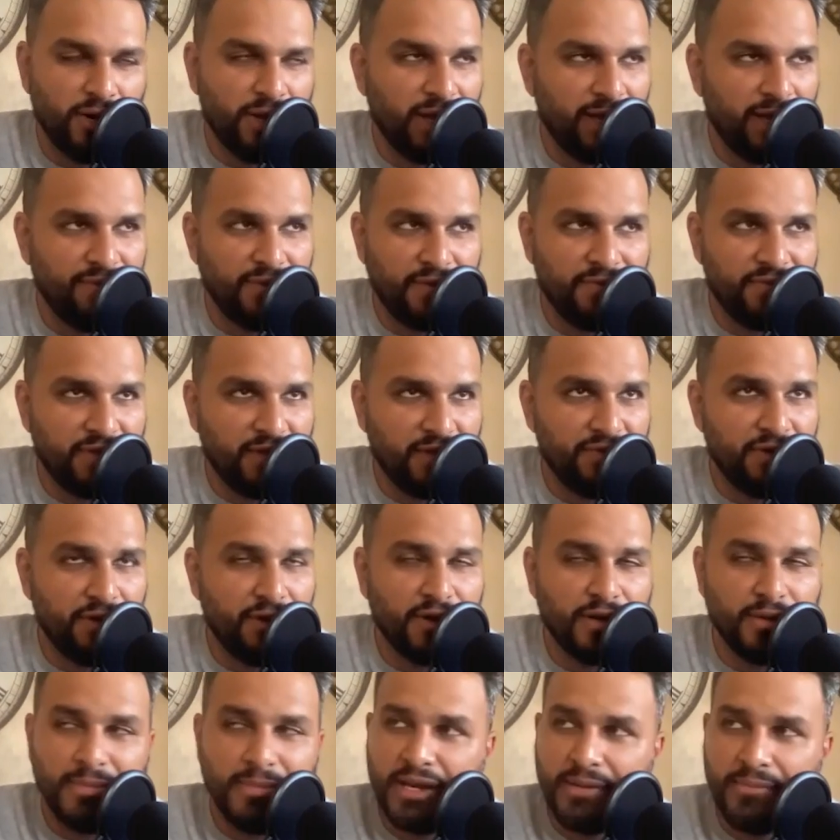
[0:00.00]
yeah, I've definitely
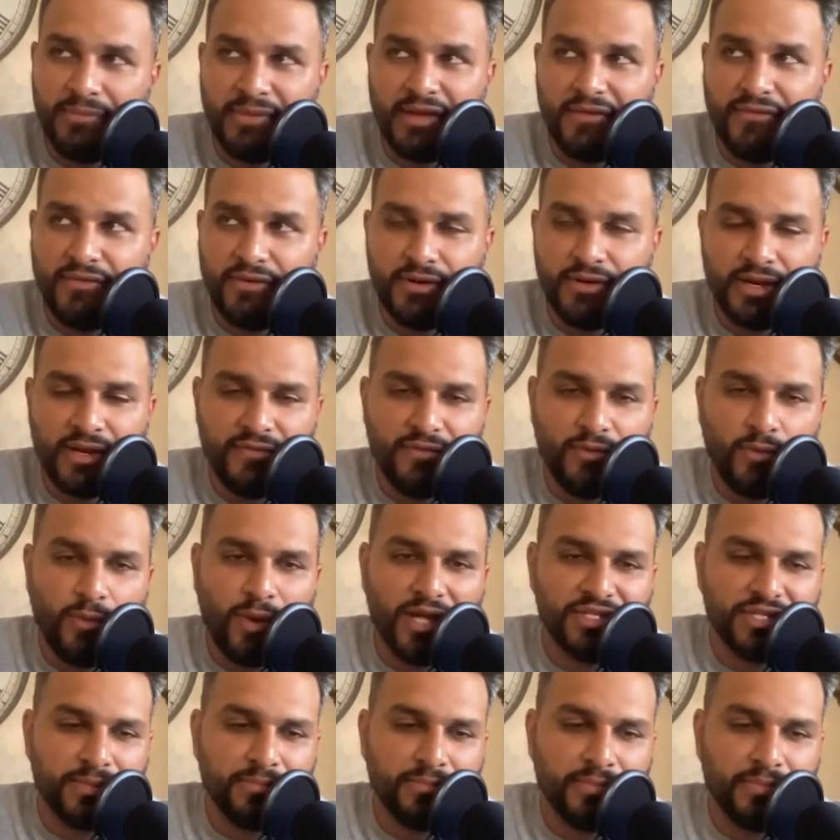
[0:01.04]
heard about him. This guy,
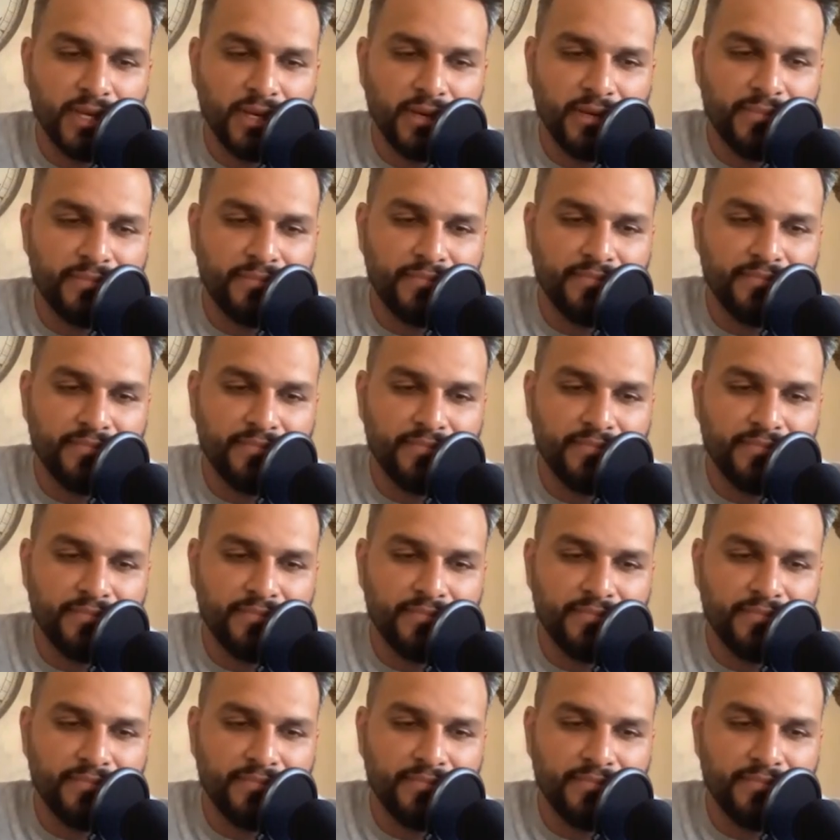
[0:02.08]
watched him play.